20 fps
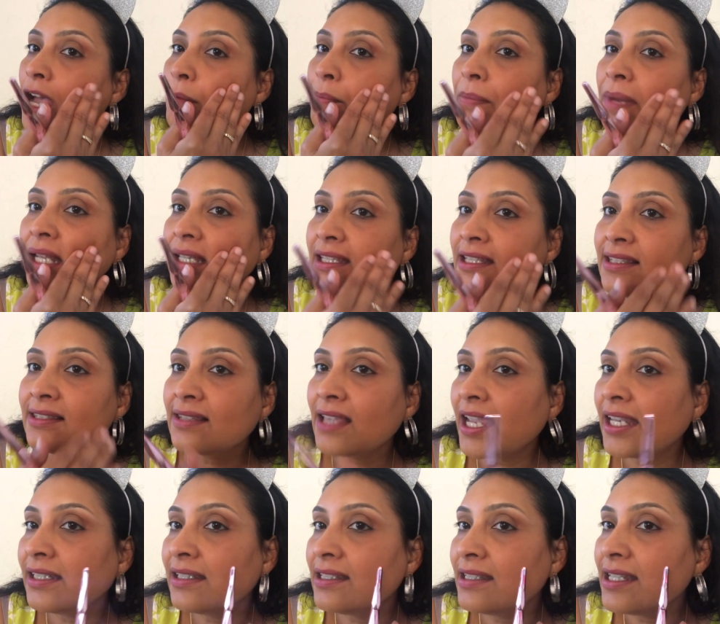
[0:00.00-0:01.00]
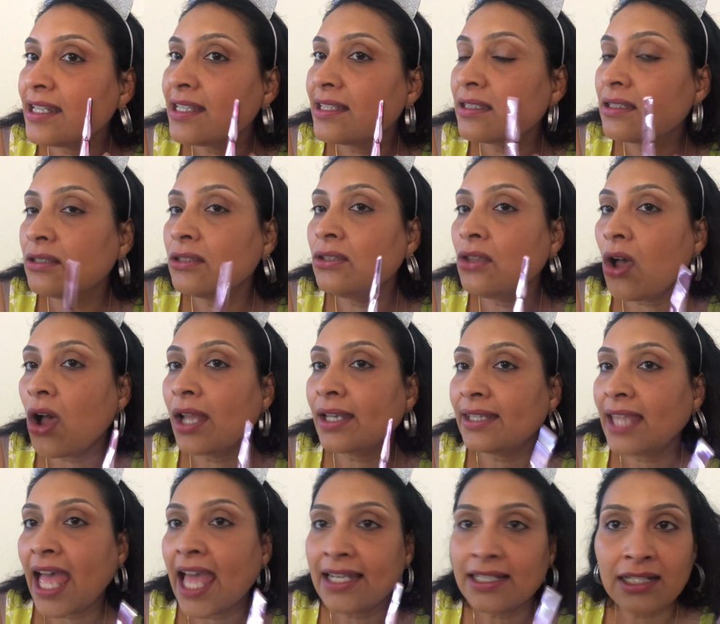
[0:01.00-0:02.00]
but this side is not
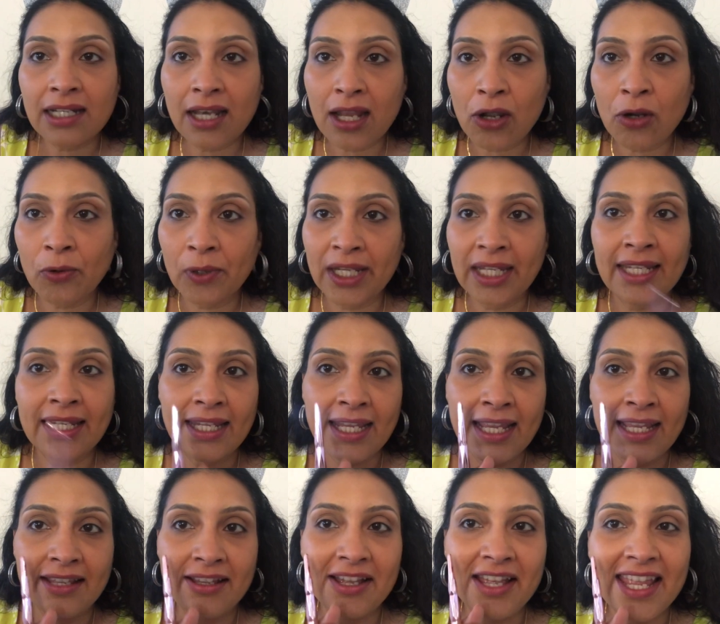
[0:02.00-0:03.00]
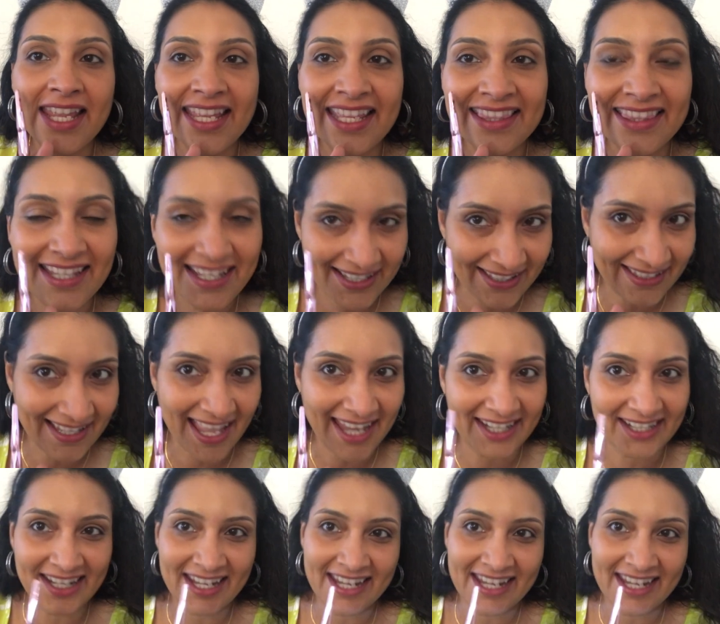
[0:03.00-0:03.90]
that glowy and this side